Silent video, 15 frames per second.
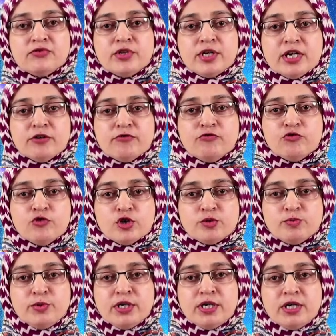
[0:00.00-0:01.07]
there
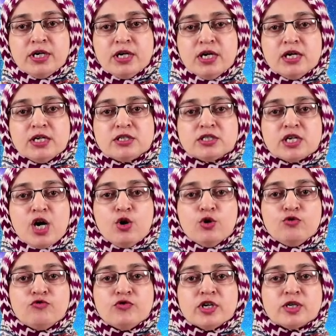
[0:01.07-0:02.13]
would be
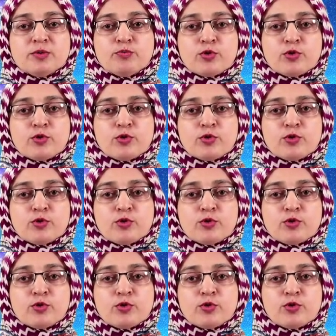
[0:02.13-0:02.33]
downward